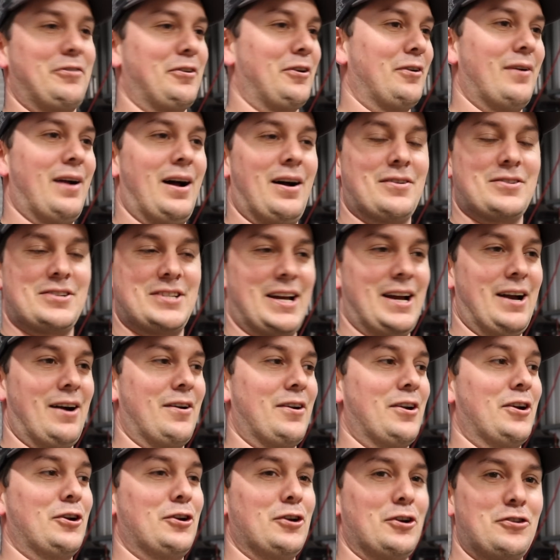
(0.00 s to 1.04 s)
for around
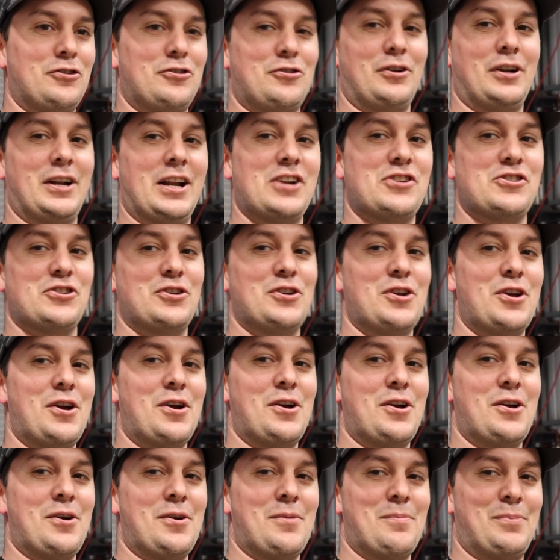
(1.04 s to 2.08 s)
town, a good street engine.
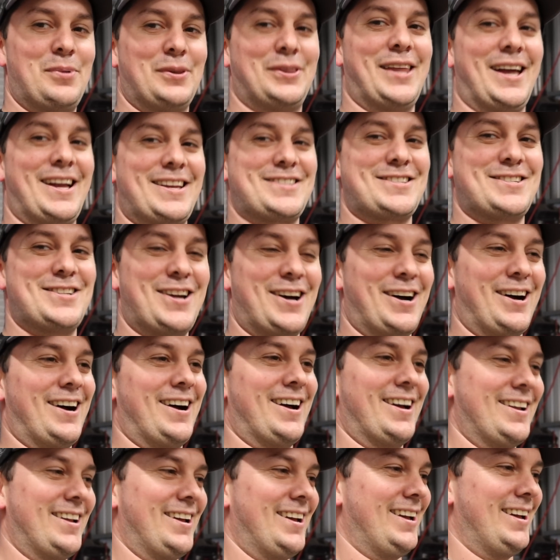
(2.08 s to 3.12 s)
But that's
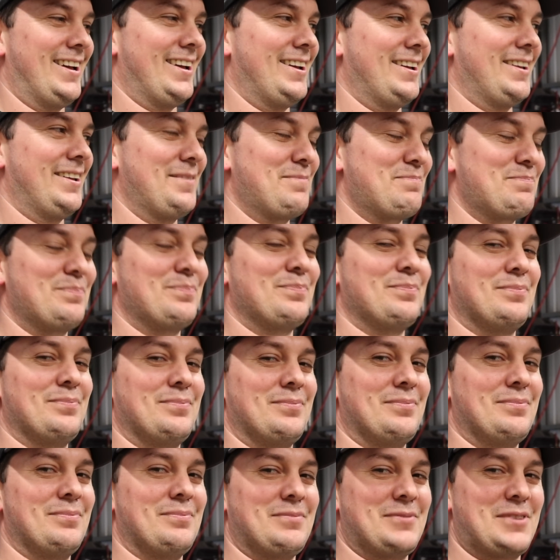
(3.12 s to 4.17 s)
not,
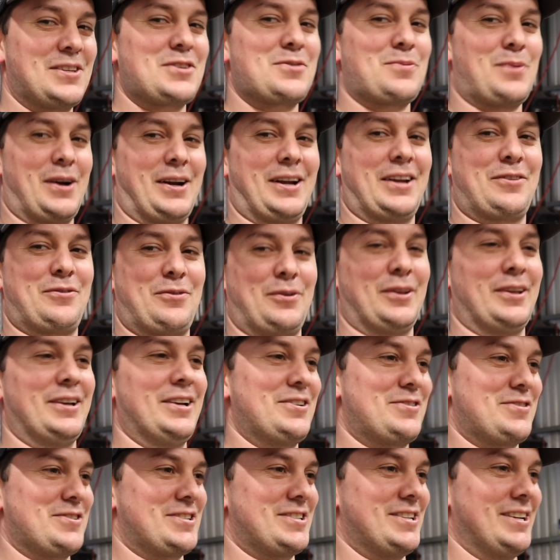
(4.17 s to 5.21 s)
this is where it gets really
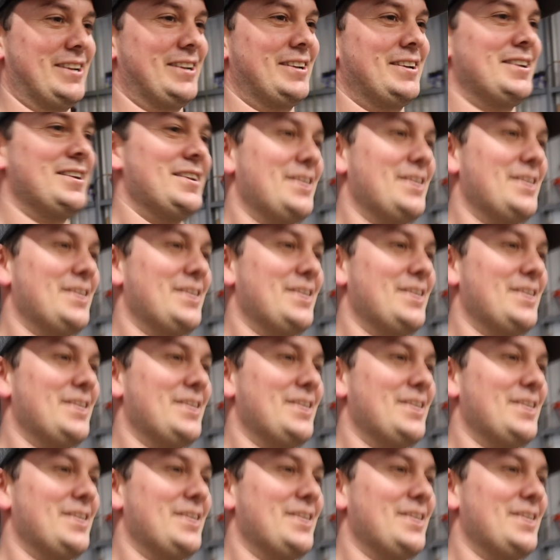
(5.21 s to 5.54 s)
interesting.